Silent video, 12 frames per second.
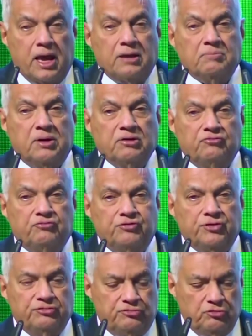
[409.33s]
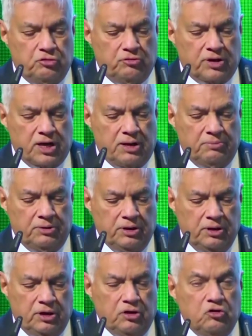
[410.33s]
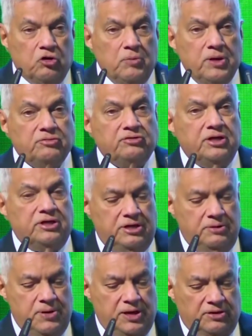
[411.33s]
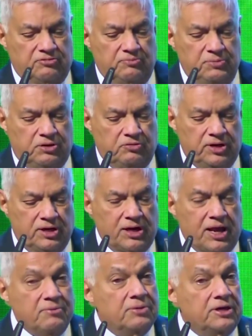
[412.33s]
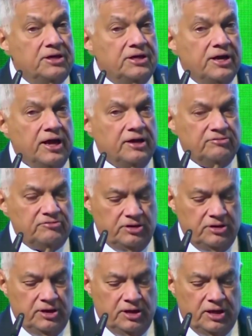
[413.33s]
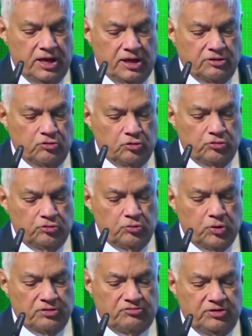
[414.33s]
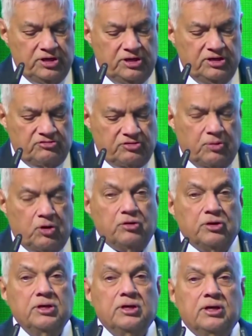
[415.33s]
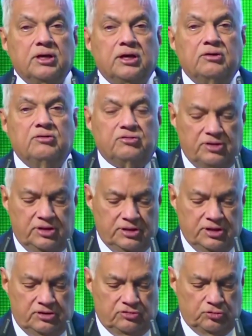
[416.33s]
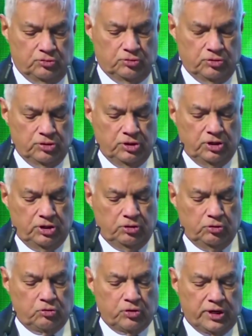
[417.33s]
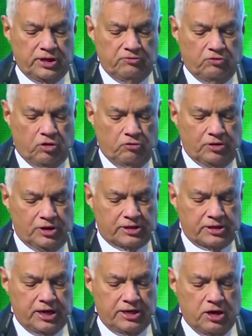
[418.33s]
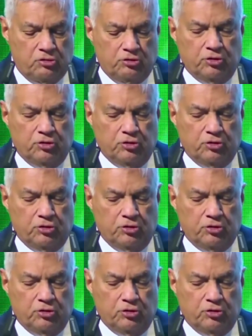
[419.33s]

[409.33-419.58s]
and must first overcome domestic debates between climate deniers and those who are serious about addressing the issue. Ukraine war will tie down